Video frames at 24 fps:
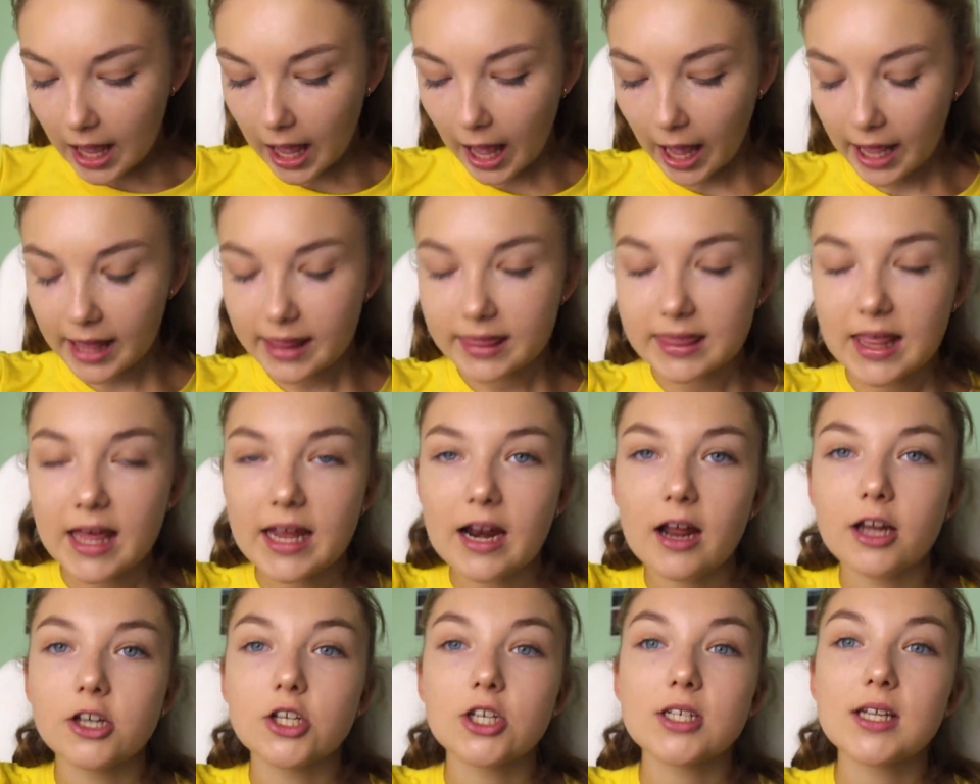And
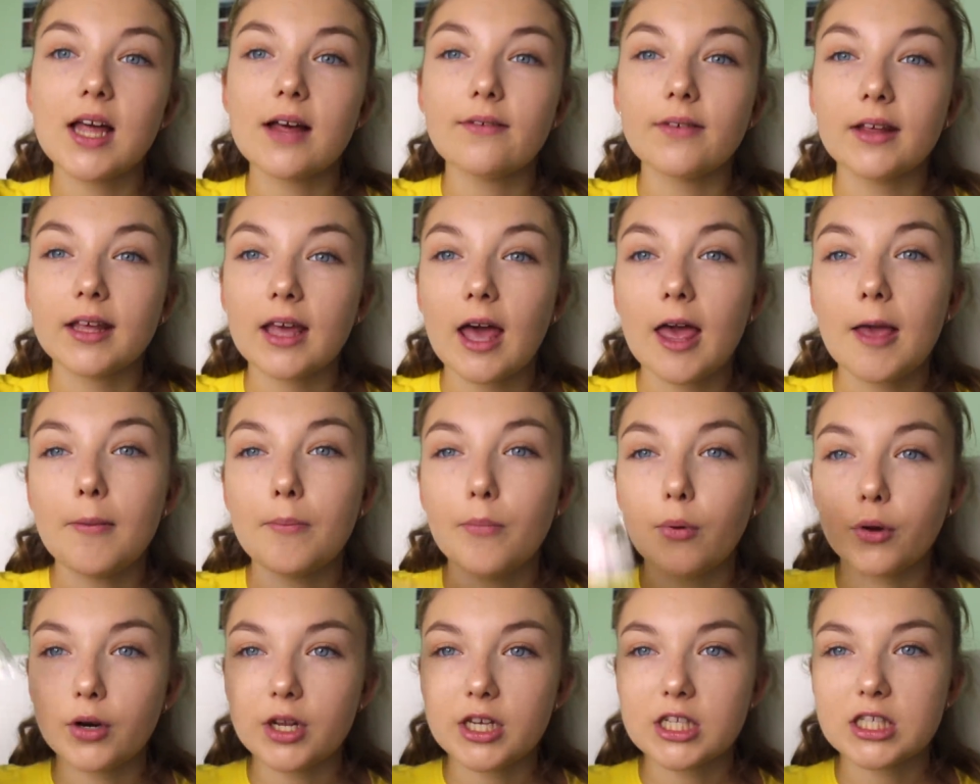then I just have like a
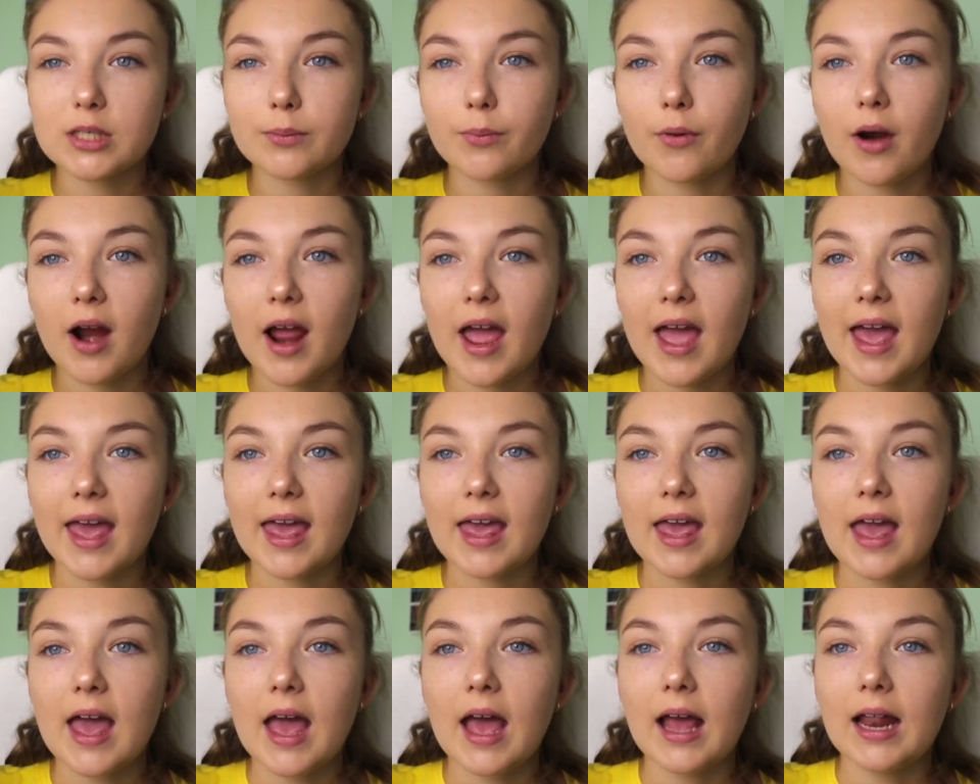body
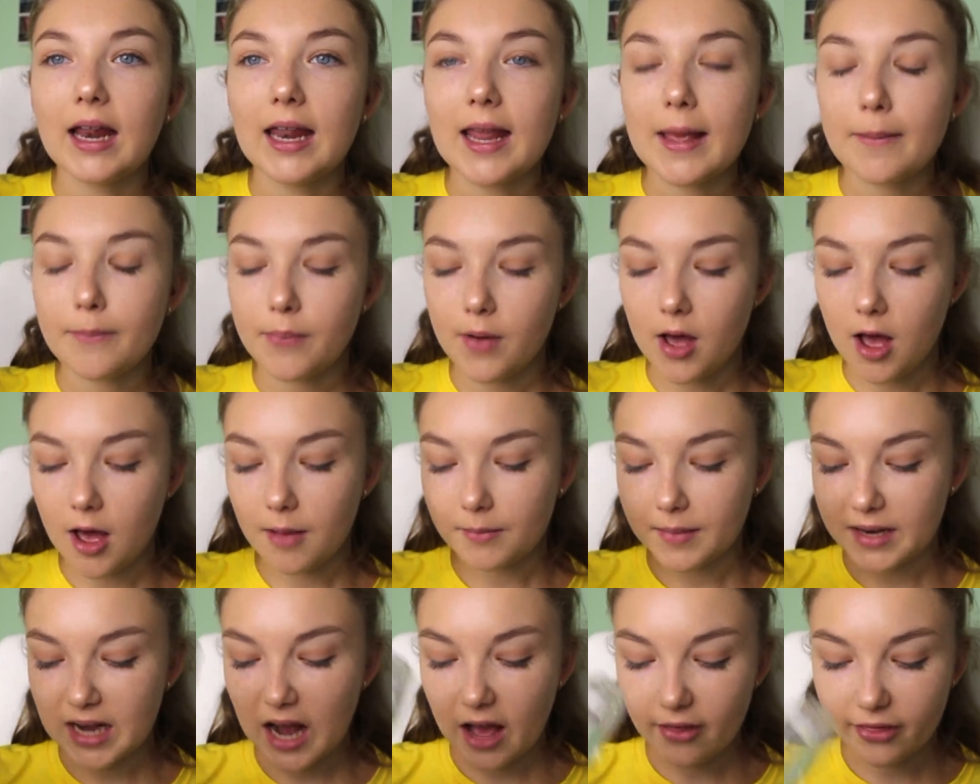spray, lip
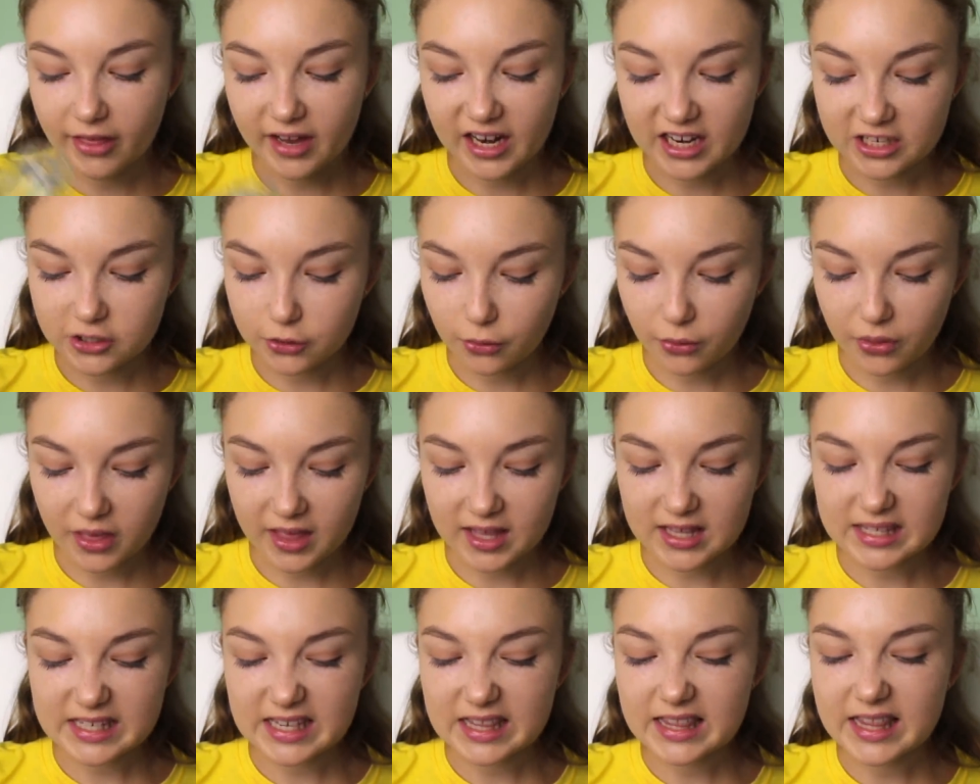balm, and other little
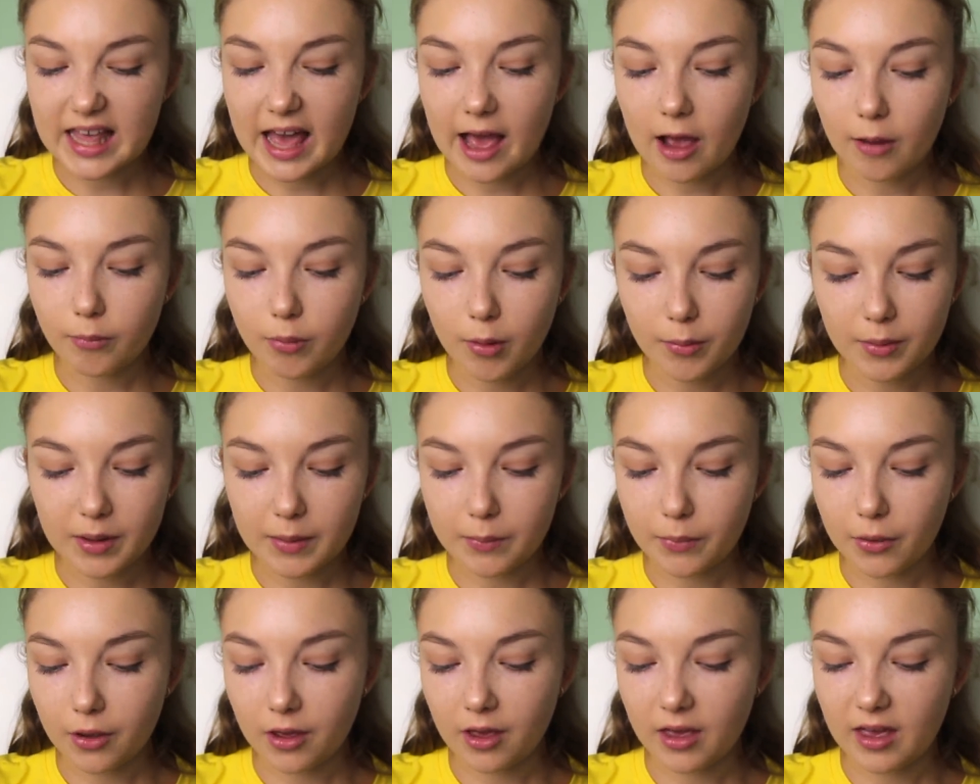things in there. I'll probably
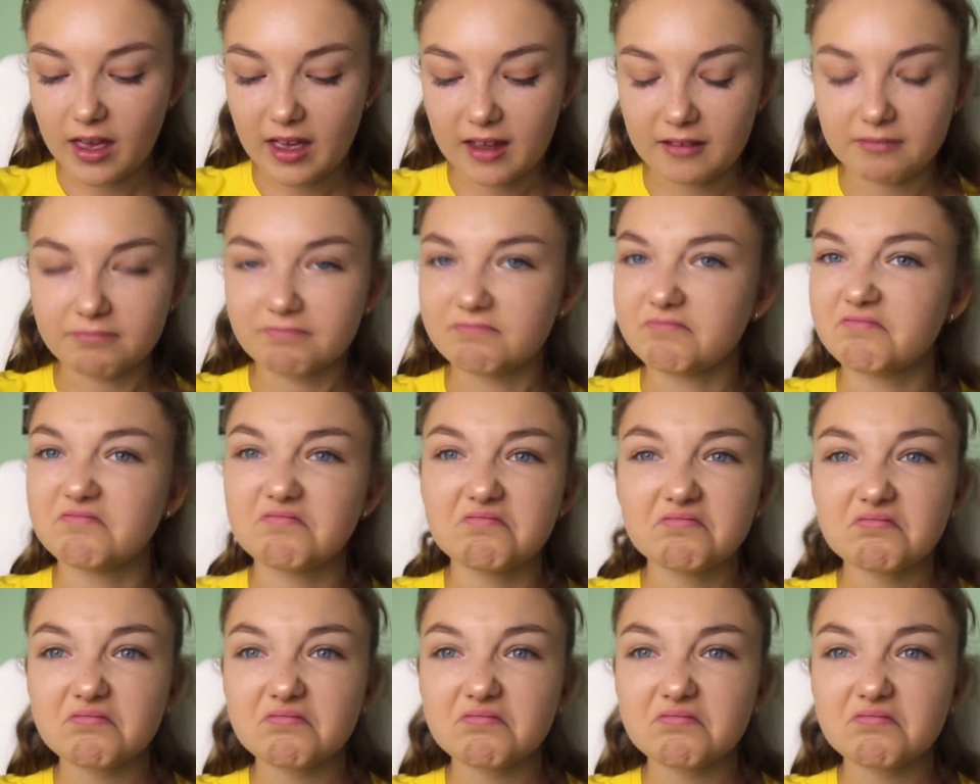put in,